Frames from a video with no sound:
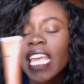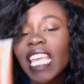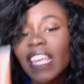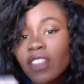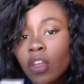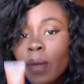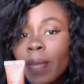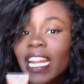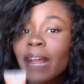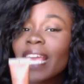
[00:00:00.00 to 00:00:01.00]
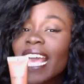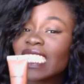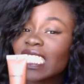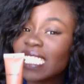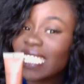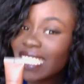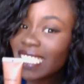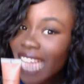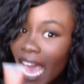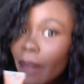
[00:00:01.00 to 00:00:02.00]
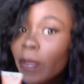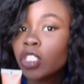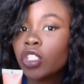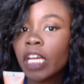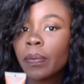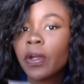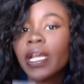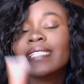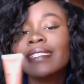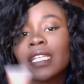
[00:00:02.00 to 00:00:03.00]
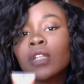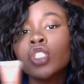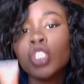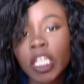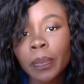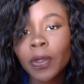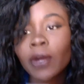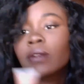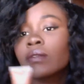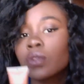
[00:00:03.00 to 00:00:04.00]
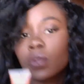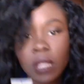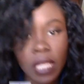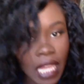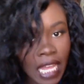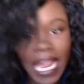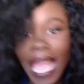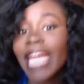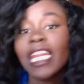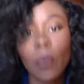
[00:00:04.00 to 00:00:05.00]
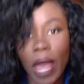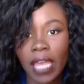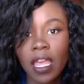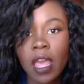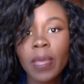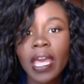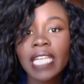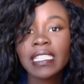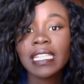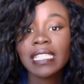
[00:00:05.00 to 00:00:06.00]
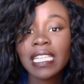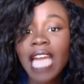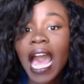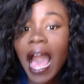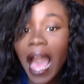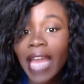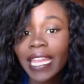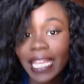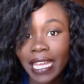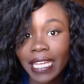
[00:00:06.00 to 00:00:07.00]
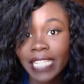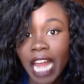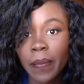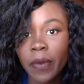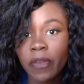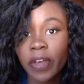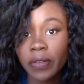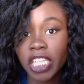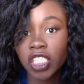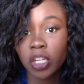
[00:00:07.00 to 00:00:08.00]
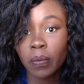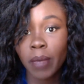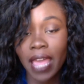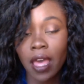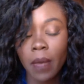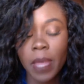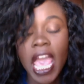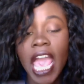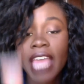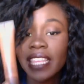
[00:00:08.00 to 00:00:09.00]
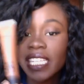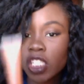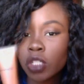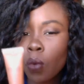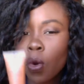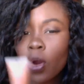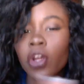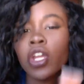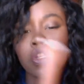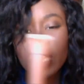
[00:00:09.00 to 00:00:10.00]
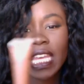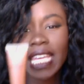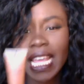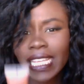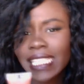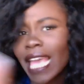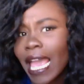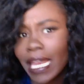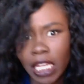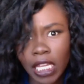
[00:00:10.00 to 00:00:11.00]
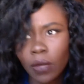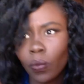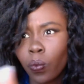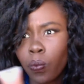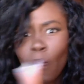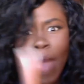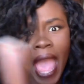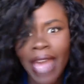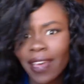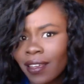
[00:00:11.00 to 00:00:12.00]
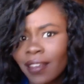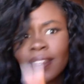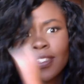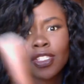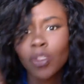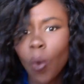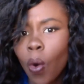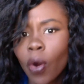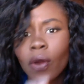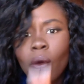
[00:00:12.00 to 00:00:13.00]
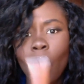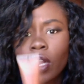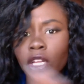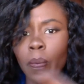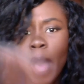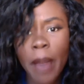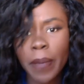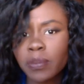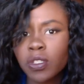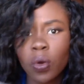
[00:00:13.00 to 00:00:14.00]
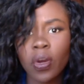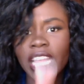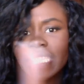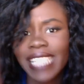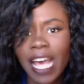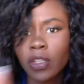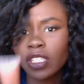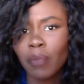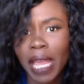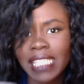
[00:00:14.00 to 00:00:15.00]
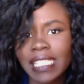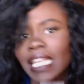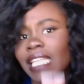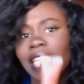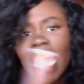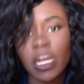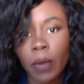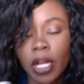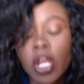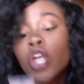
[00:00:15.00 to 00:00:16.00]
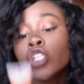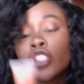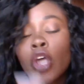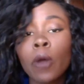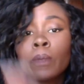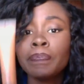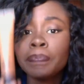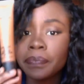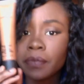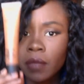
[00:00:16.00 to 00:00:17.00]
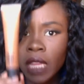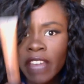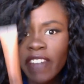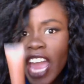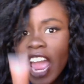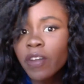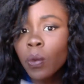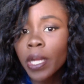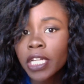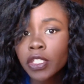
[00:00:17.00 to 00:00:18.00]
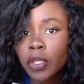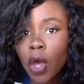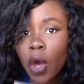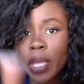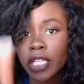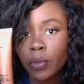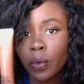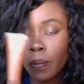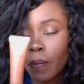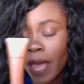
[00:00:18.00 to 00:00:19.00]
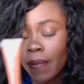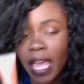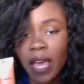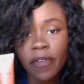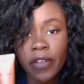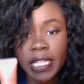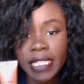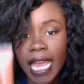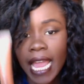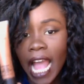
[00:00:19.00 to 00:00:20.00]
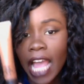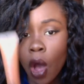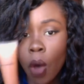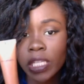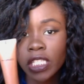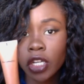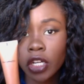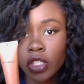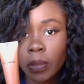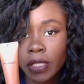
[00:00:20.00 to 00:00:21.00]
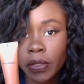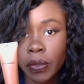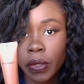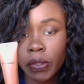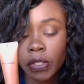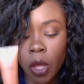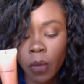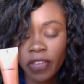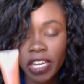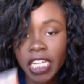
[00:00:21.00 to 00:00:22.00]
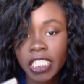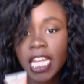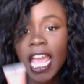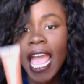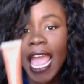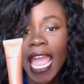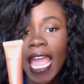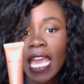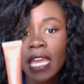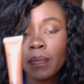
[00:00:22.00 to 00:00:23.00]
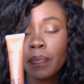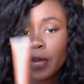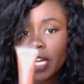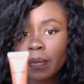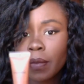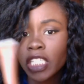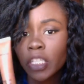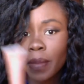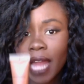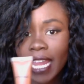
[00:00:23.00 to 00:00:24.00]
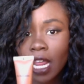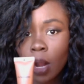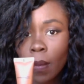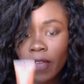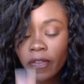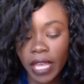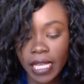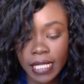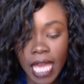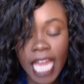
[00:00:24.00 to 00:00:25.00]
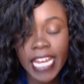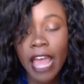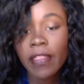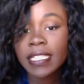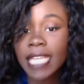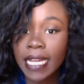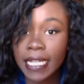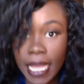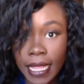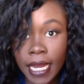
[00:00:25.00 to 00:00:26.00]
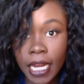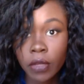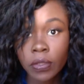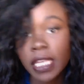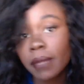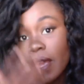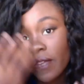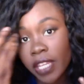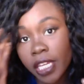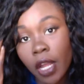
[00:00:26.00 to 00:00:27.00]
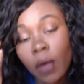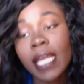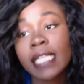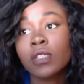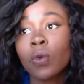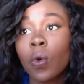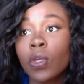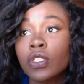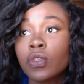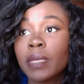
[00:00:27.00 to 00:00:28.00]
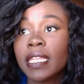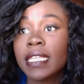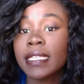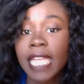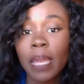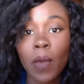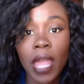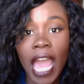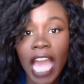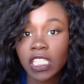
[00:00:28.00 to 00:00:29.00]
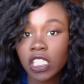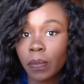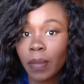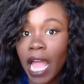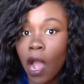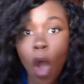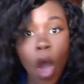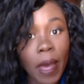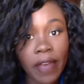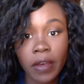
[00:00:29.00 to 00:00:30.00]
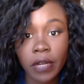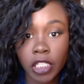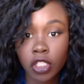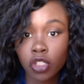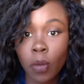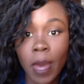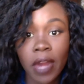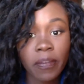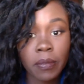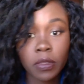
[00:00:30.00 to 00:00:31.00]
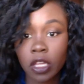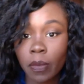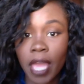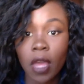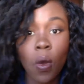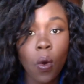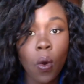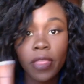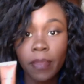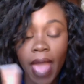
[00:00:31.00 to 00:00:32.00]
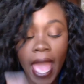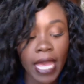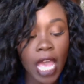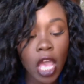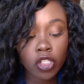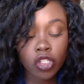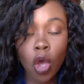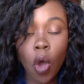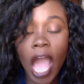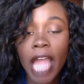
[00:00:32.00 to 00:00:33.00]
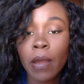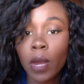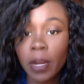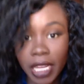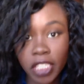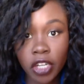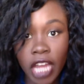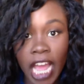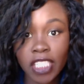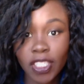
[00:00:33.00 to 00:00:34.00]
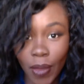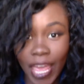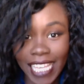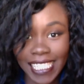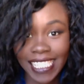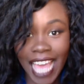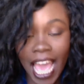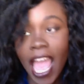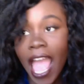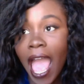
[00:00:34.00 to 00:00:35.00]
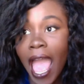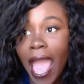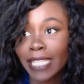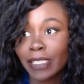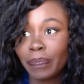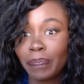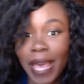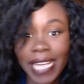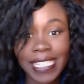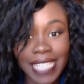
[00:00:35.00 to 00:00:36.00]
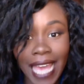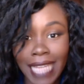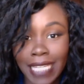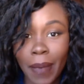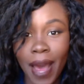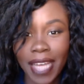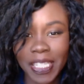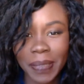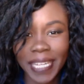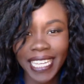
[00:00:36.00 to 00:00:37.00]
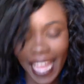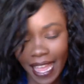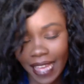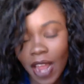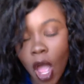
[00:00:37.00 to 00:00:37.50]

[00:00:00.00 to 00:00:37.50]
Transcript: Even though it may not be as that much cheaper, it's still cheaper in any way, because this is a high-end type of foundation makeup, and this is more, you can get this any MAC store or a little pop-up store that sells in Macy's, anywhere. So if I ever wanted to go and do my makeup for the day, I always turn to my Studio Sculpt finish and pretty much apply that on my face. Now, the technique that I use in my video is going to be the same way I just apply all my foundations, no matter if I'm using the Becca or the MAC. So I want to make sure that I showcase that as best as I possibly can.